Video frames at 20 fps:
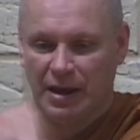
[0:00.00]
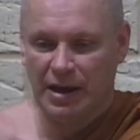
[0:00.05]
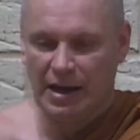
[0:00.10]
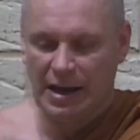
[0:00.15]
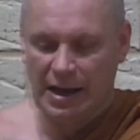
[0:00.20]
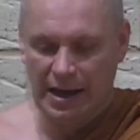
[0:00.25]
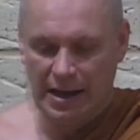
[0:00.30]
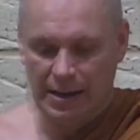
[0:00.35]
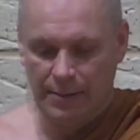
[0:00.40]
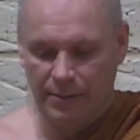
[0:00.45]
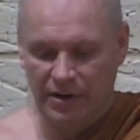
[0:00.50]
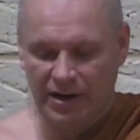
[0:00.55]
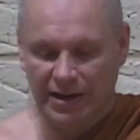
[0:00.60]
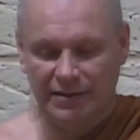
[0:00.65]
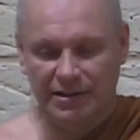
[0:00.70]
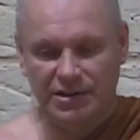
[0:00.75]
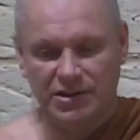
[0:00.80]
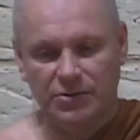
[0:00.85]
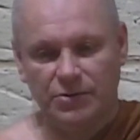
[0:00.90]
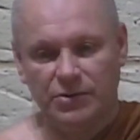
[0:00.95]
But
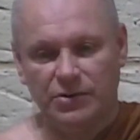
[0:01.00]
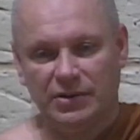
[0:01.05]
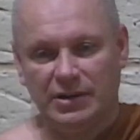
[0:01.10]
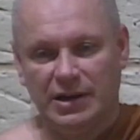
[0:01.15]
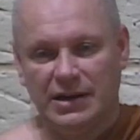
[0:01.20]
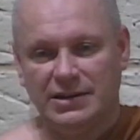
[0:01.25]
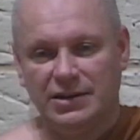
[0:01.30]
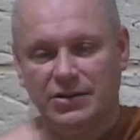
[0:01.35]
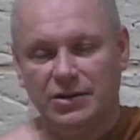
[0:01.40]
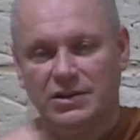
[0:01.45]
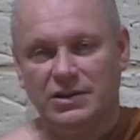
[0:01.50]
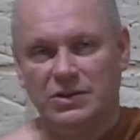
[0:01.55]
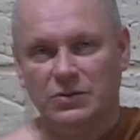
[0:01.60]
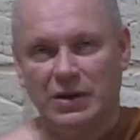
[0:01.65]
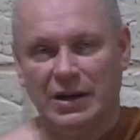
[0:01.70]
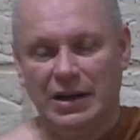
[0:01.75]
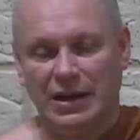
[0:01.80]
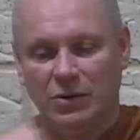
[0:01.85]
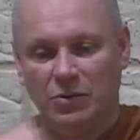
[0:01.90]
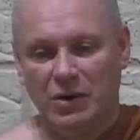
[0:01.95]
in the suttas, it doesn't
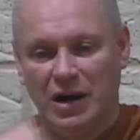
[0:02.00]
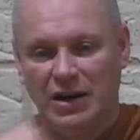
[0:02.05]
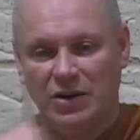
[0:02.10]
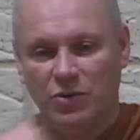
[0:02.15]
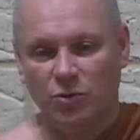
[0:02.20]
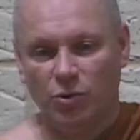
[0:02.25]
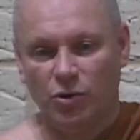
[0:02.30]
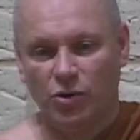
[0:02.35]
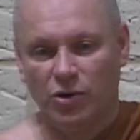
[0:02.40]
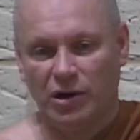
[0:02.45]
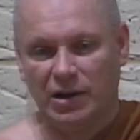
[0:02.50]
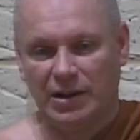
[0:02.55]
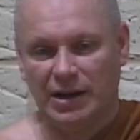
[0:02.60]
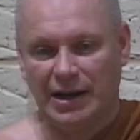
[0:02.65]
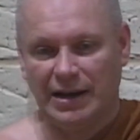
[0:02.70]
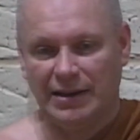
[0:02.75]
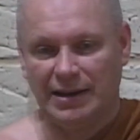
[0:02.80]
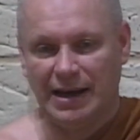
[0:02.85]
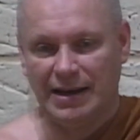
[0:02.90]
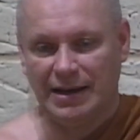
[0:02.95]
really quite work
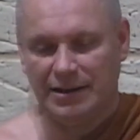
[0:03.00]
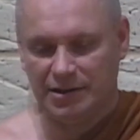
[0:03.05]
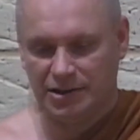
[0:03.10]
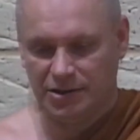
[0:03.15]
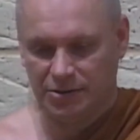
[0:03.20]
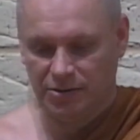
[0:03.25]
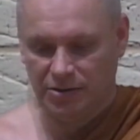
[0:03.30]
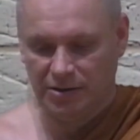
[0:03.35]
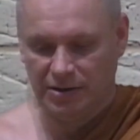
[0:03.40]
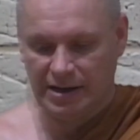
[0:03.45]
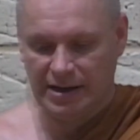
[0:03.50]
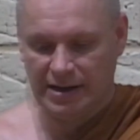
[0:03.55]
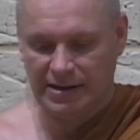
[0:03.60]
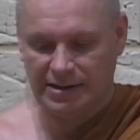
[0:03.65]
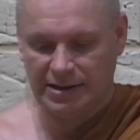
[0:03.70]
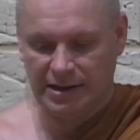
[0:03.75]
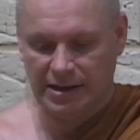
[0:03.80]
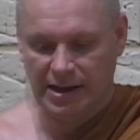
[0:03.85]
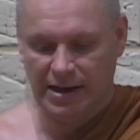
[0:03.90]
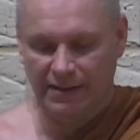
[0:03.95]
like that. In the
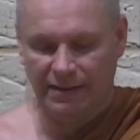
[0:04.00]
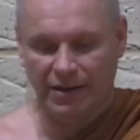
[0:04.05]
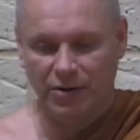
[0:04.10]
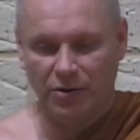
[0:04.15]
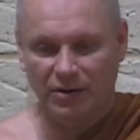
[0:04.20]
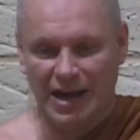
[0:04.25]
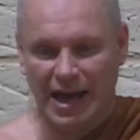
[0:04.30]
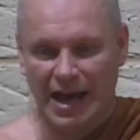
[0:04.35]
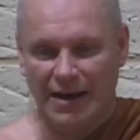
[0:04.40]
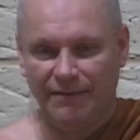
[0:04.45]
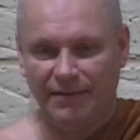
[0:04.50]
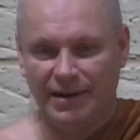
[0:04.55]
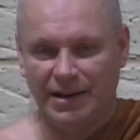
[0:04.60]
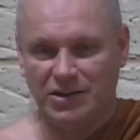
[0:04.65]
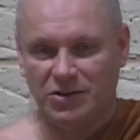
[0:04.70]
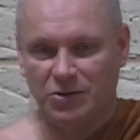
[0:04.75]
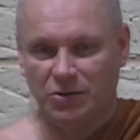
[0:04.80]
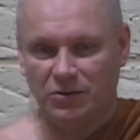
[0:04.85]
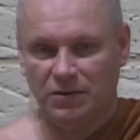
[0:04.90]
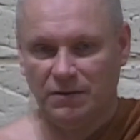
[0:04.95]
suttas, they don't have that
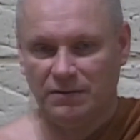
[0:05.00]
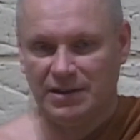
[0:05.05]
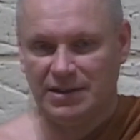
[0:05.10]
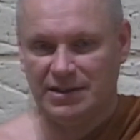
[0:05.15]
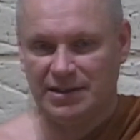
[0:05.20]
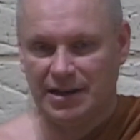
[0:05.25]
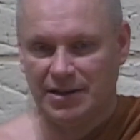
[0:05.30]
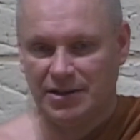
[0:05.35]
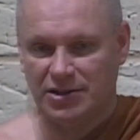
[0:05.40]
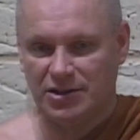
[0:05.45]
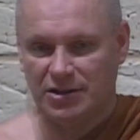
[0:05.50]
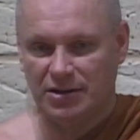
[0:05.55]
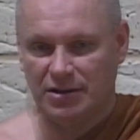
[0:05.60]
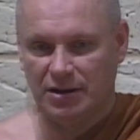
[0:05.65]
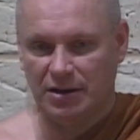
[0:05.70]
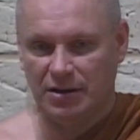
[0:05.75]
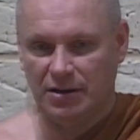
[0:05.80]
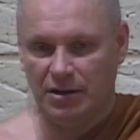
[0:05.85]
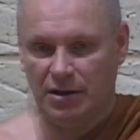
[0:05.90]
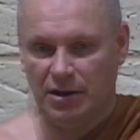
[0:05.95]
sort of
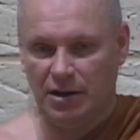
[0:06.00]
distinction.